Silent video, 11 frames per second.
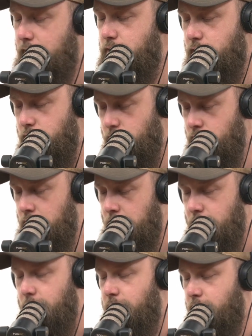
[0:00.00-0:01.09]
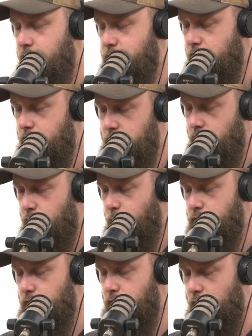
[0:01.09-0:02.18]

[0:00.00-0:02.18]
sure. to you. Uh, it said that Derik mentioned